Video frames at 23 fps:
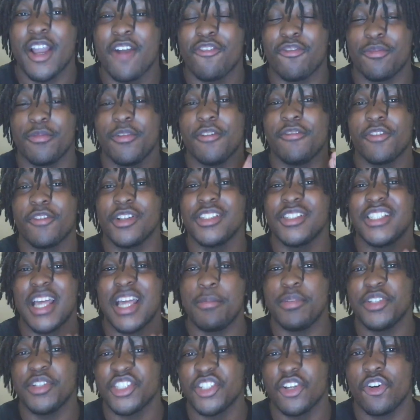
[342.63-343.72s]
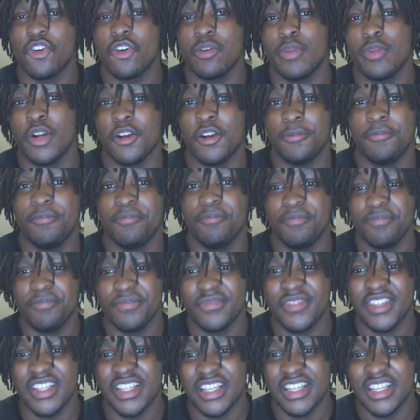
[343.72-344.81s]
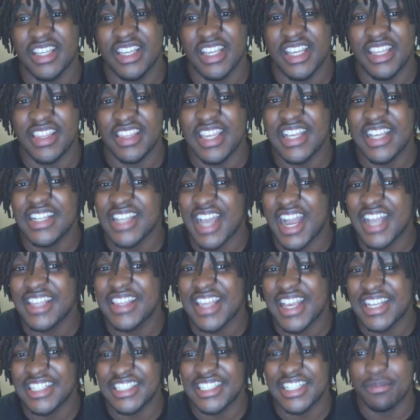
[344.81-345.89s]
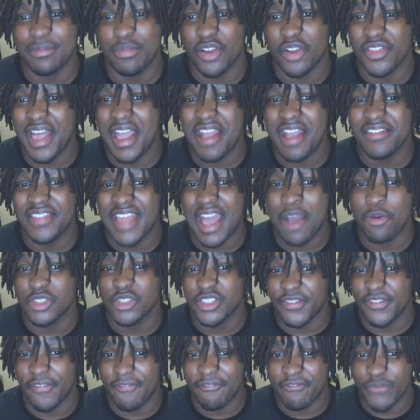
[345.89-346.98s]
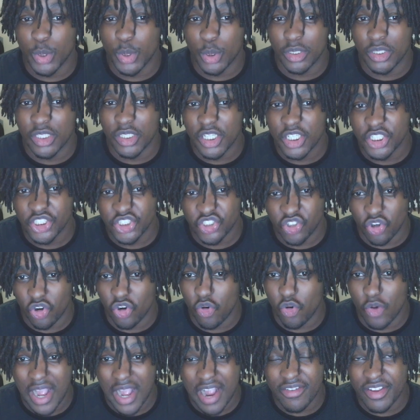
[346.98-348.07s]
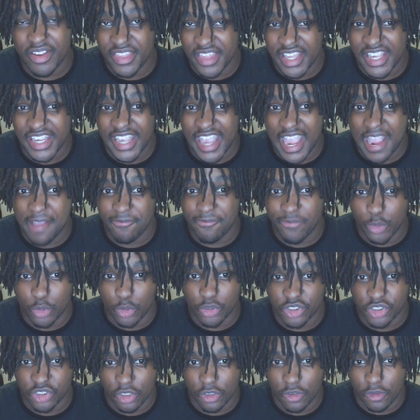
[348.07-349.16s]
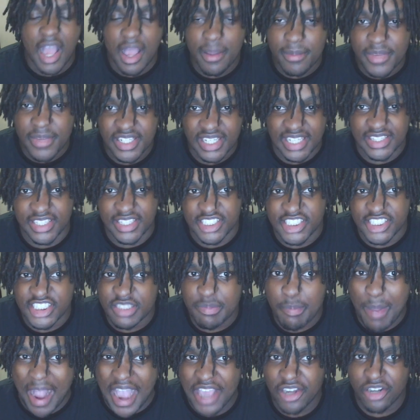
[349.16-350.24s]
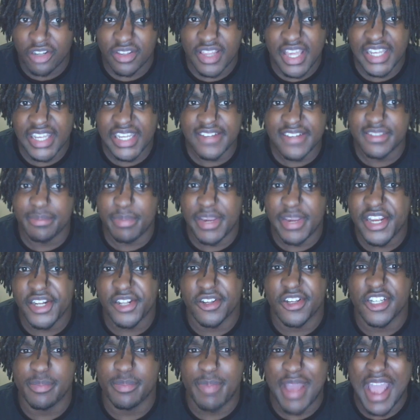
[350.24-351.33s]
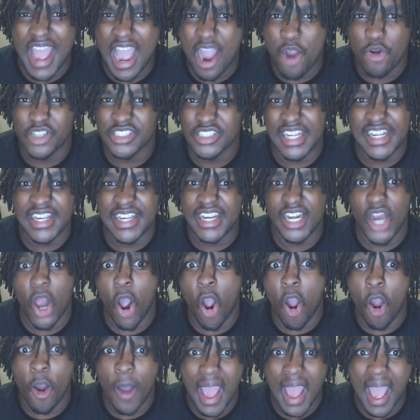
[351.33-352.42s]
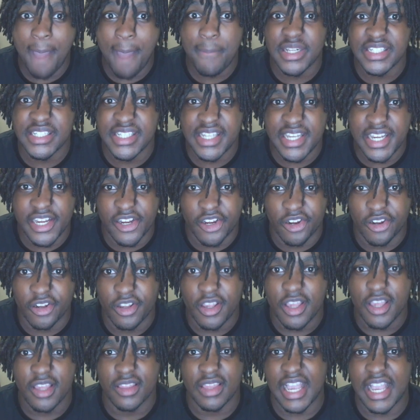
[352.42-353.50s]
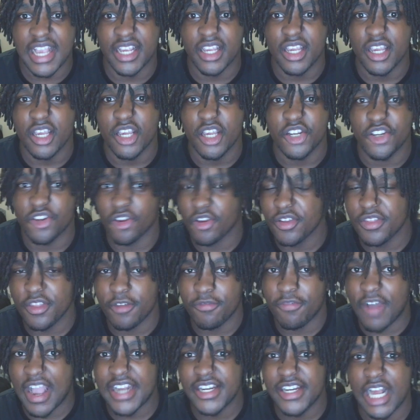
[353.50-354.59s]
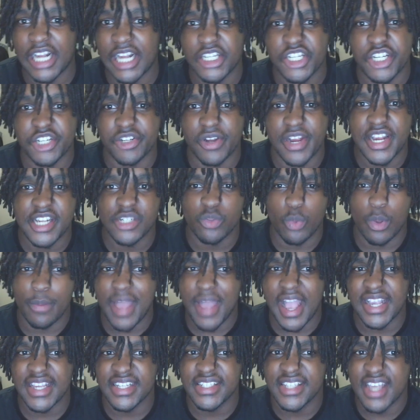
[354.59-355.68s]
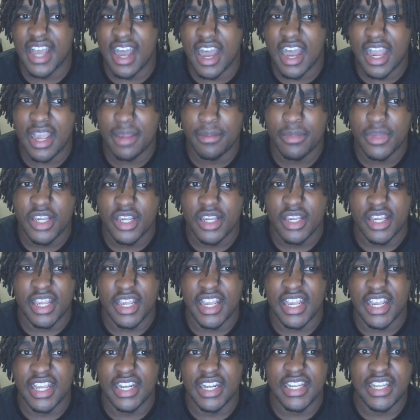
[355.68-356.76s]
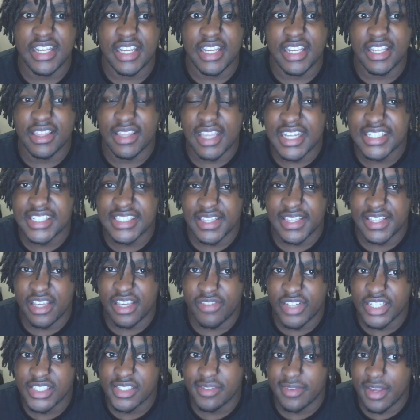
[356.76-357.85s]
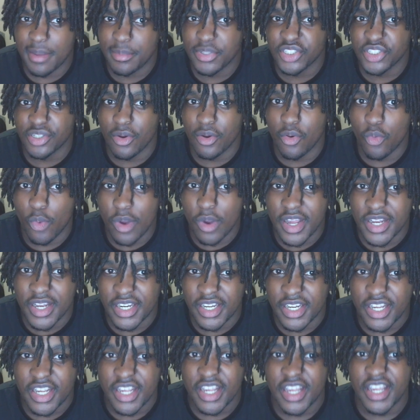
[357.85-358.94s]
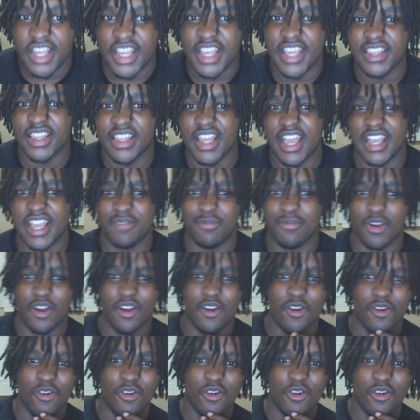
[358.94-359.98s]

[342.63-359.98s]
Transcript: from the first episode, bro. They tied that shit, bro. That was full circle. Everything came full circle. I mean, like the spider that gives Peter his powers, like it all happens here. Like during the fight, Doctor Strange went back in time, and he lands at the events of episode 1, and like, bro,